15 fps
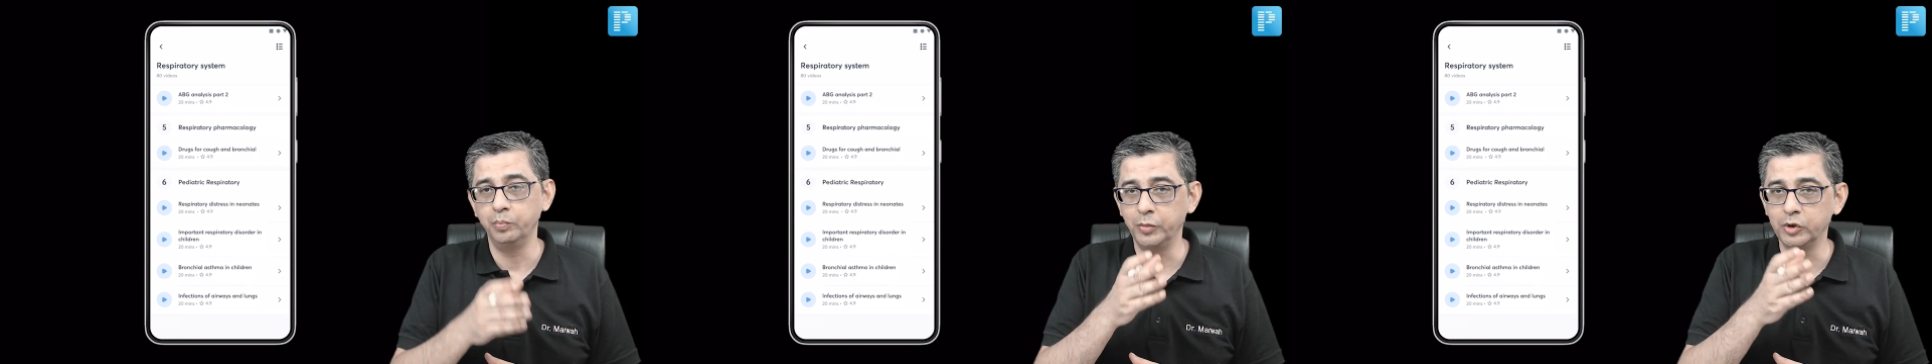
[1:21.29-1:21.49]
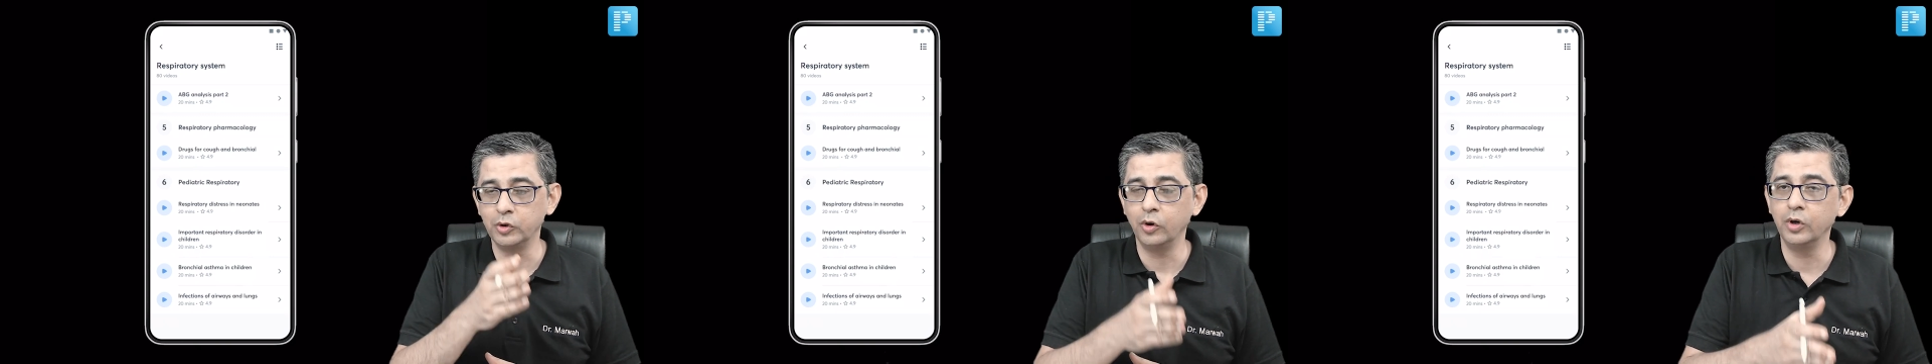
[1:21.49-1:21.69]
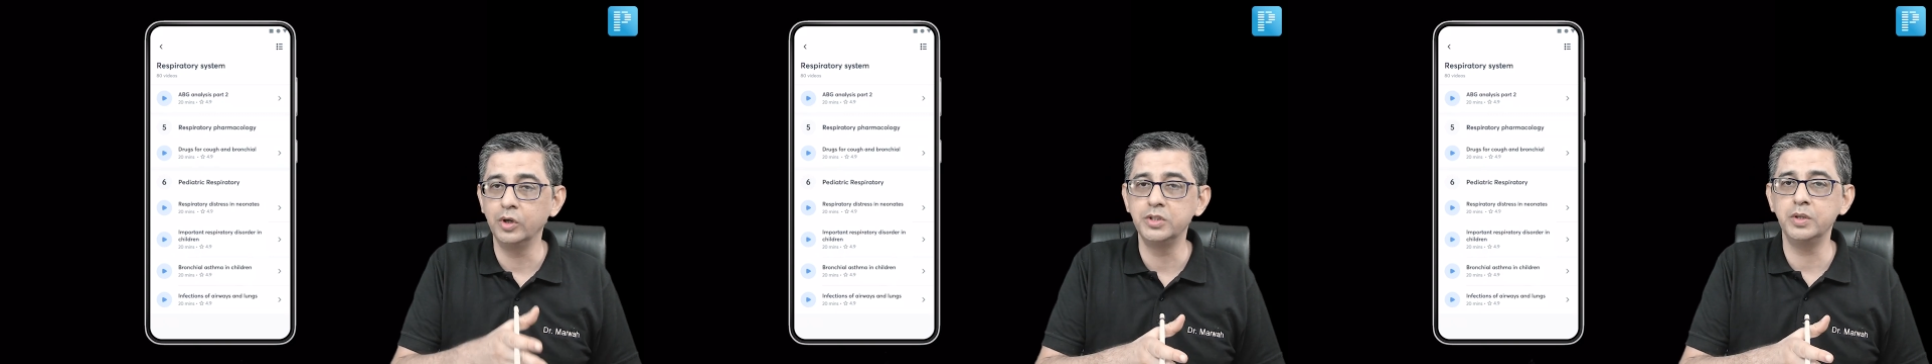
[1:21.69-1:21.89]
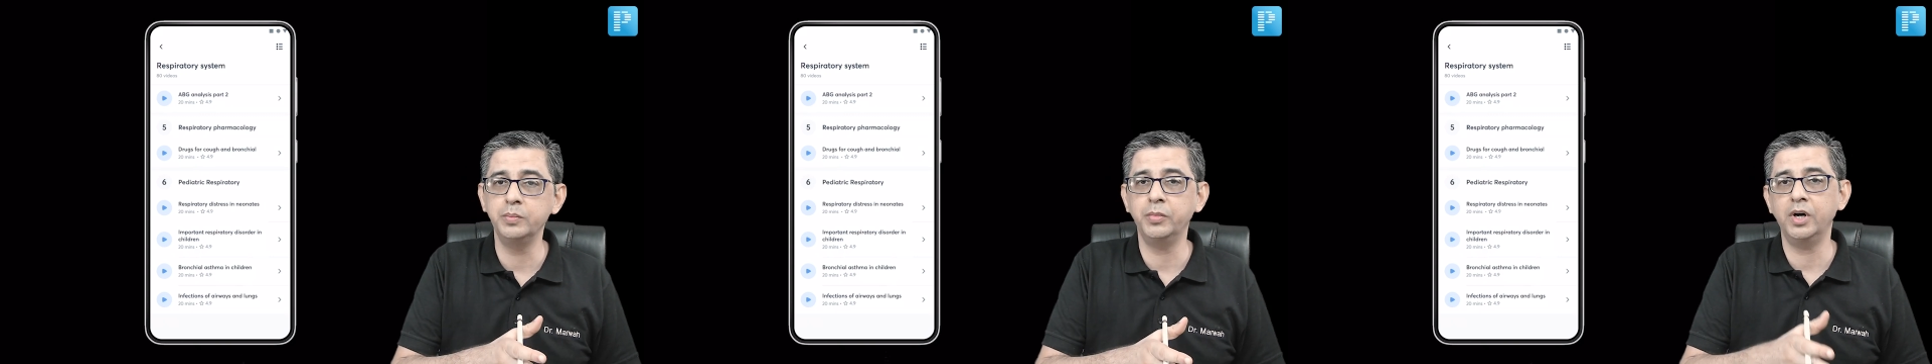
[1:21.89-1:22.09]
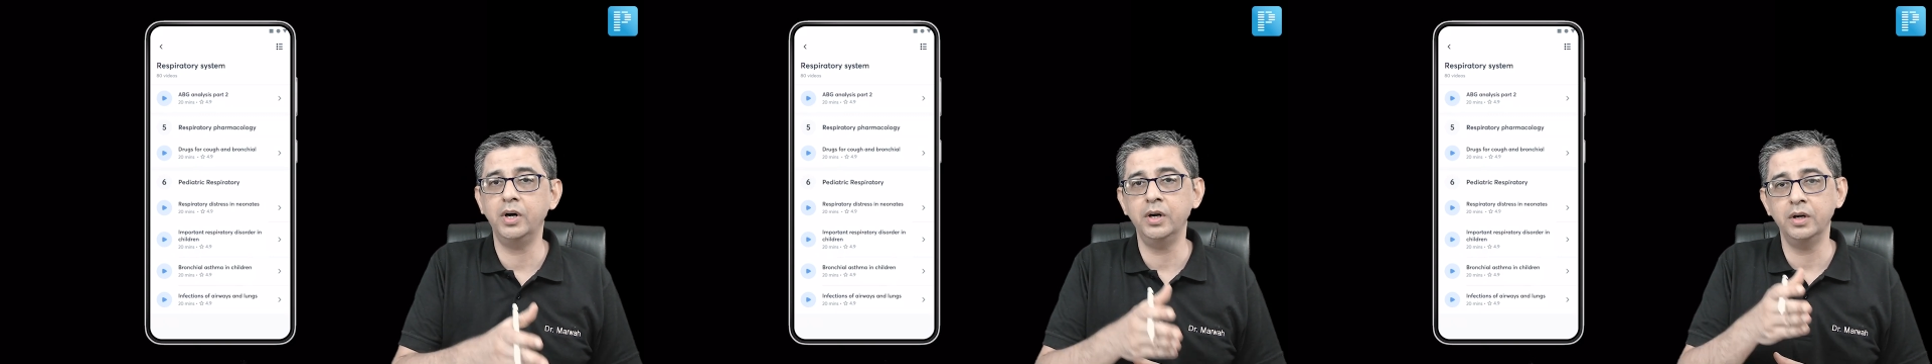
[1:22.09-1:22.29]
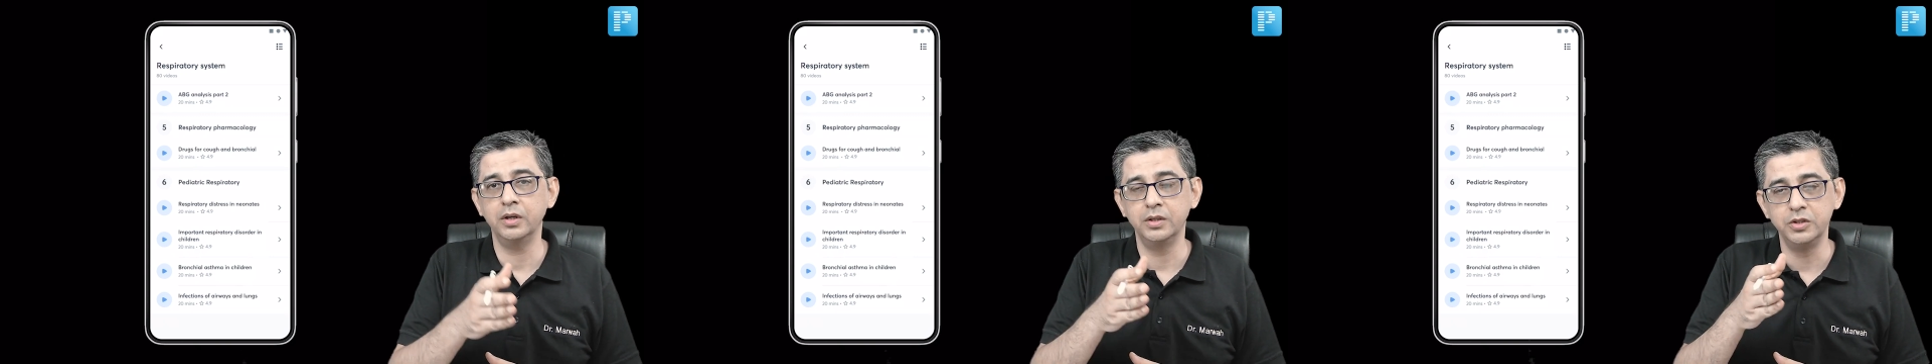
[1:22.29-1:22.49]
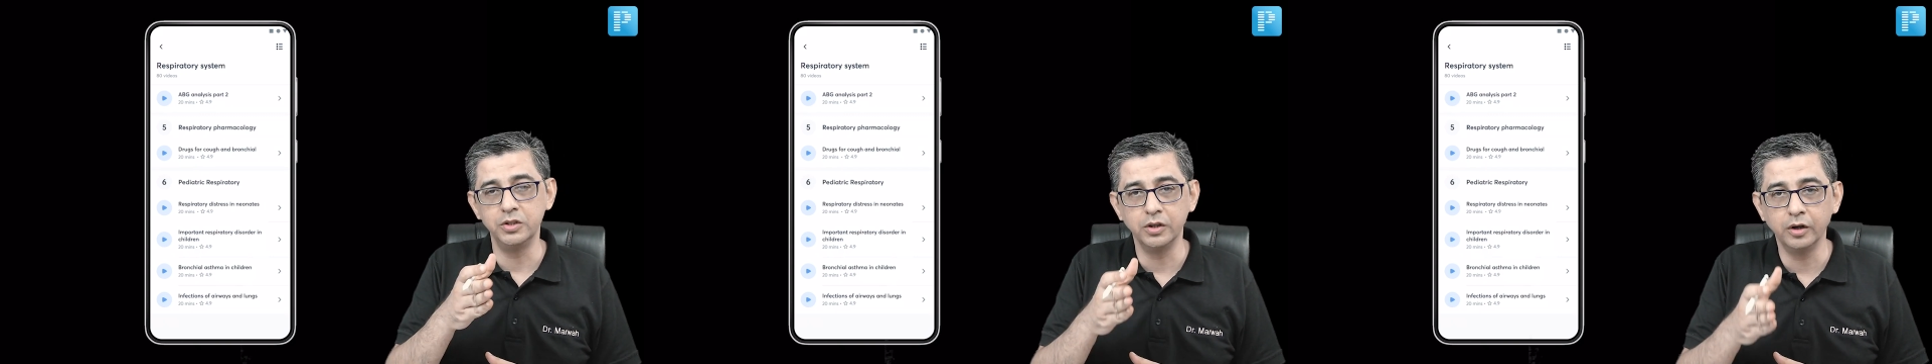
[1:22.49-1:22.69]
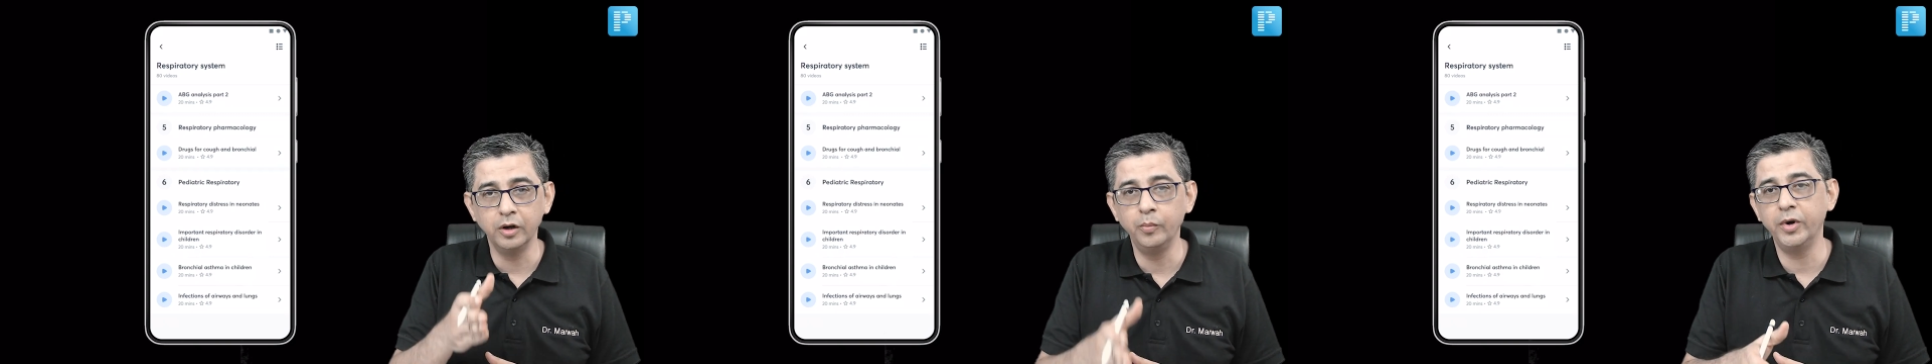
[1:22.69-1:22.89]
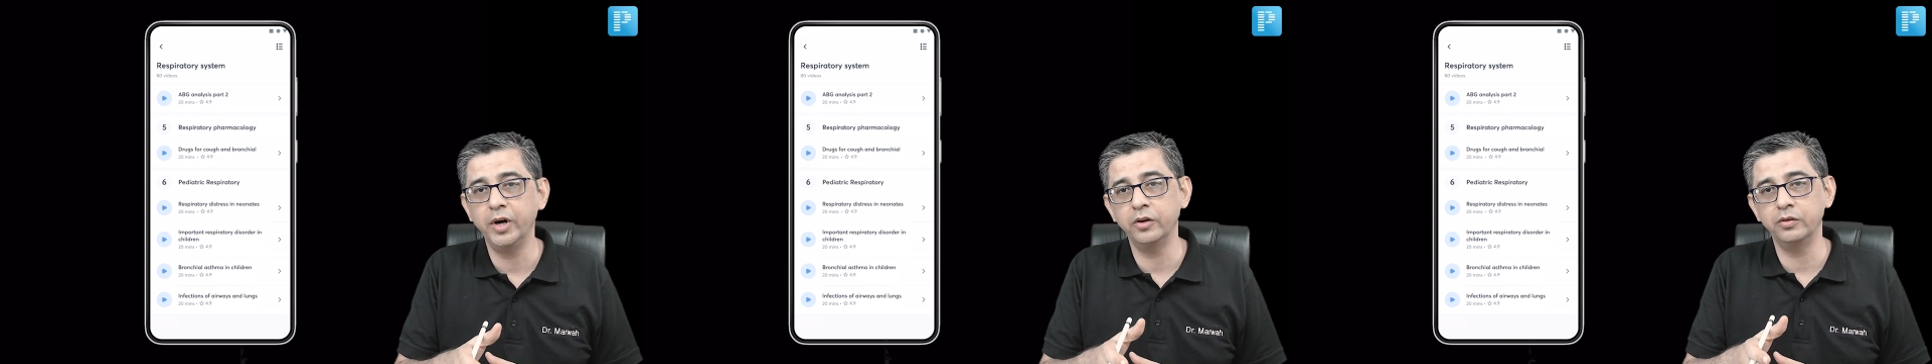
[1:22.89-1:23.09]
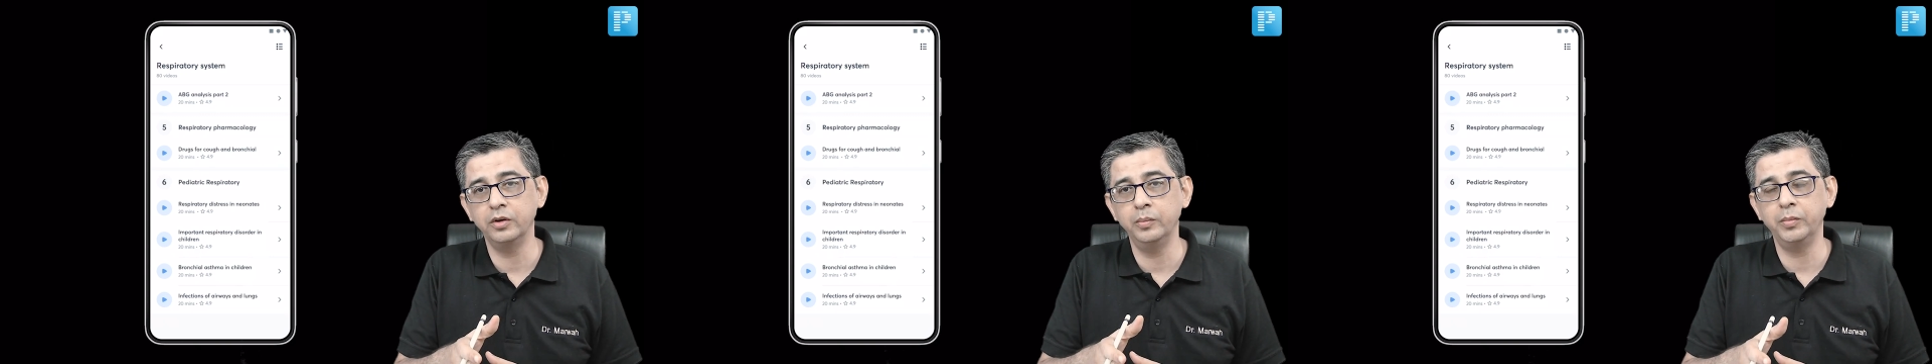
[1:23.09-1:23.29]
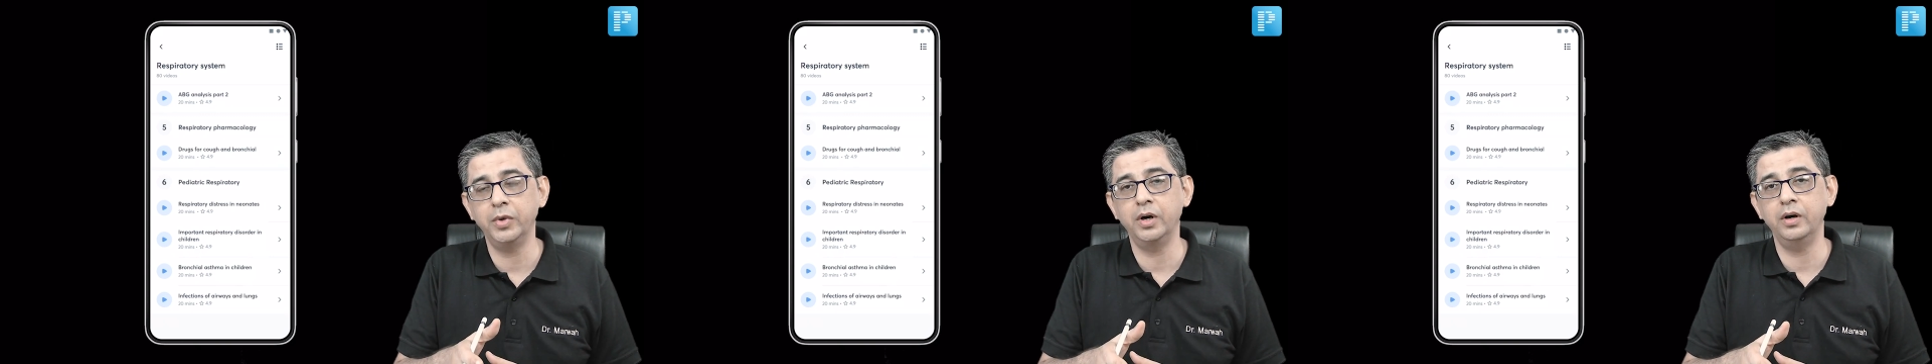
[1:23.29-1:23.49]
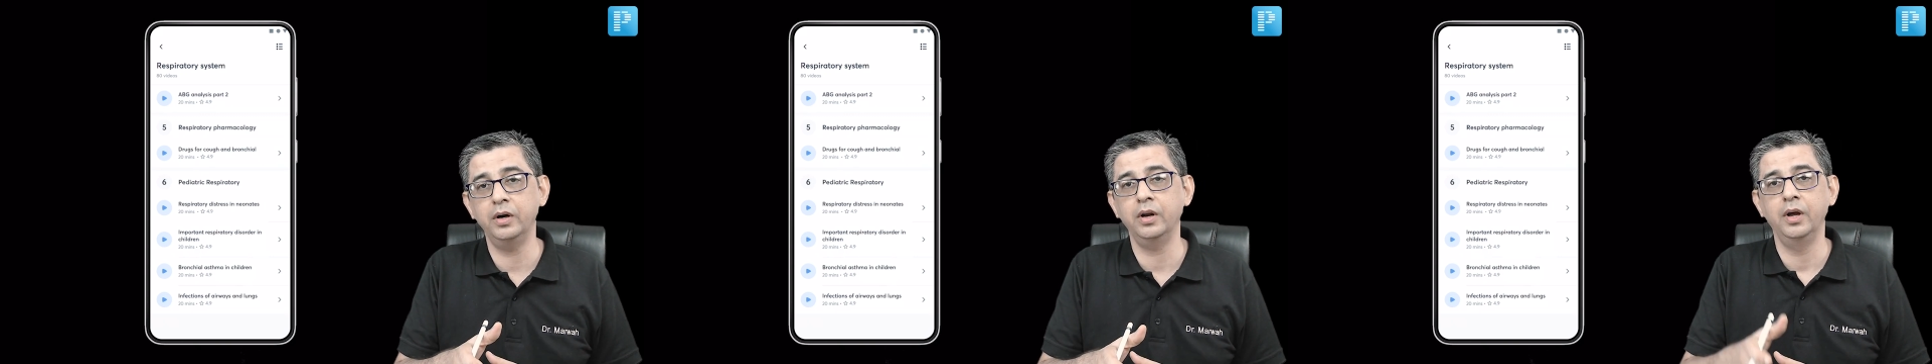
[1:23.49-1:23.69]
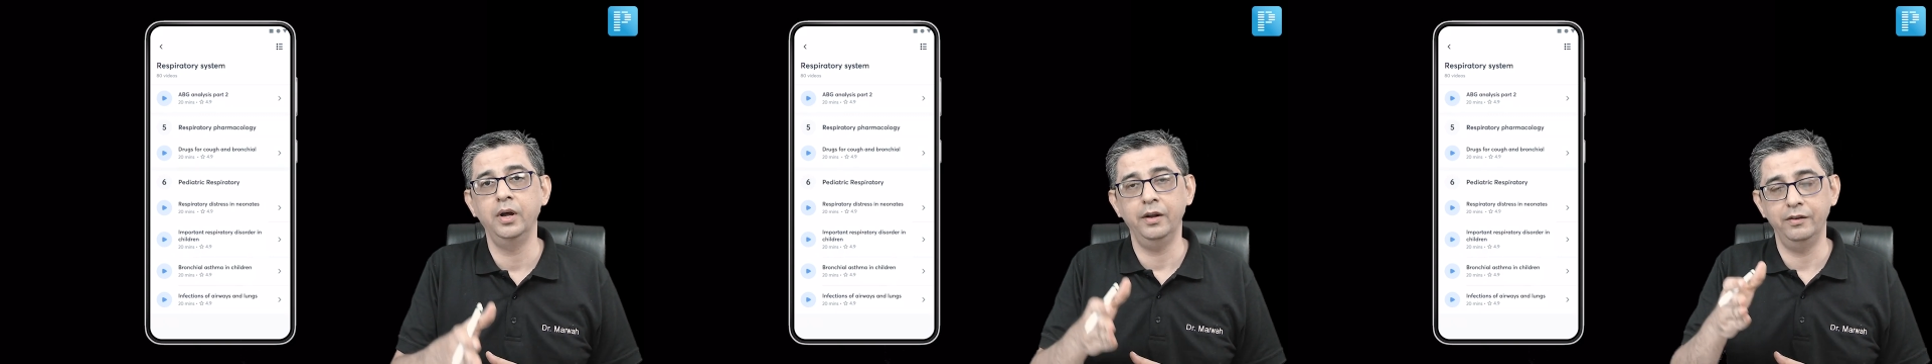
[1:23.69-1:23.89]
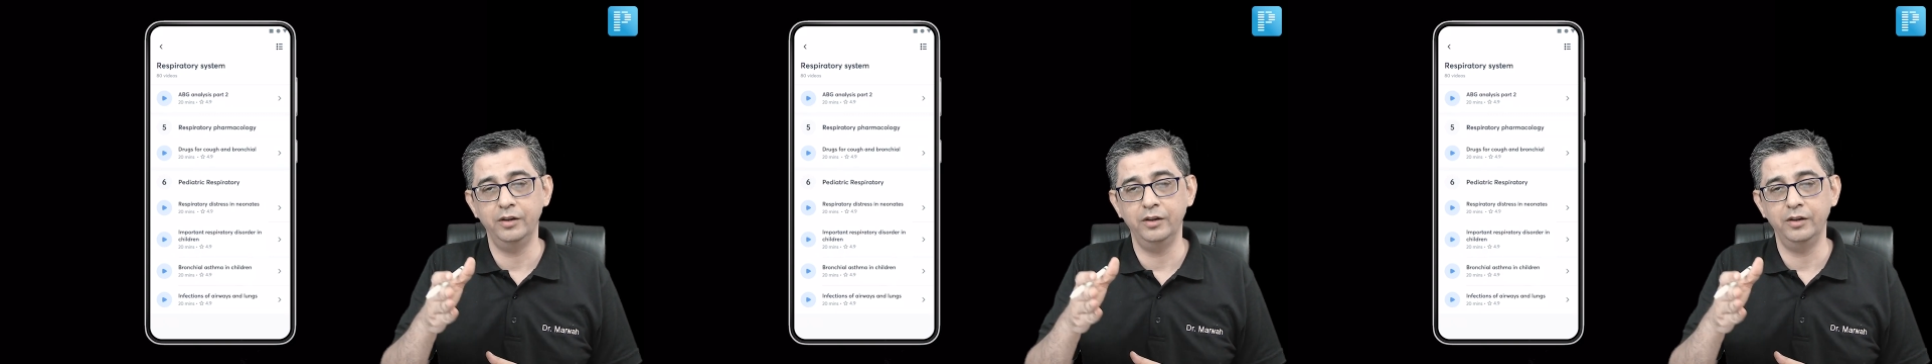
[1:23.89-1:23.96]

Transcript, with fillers: pathology part, general medicine part,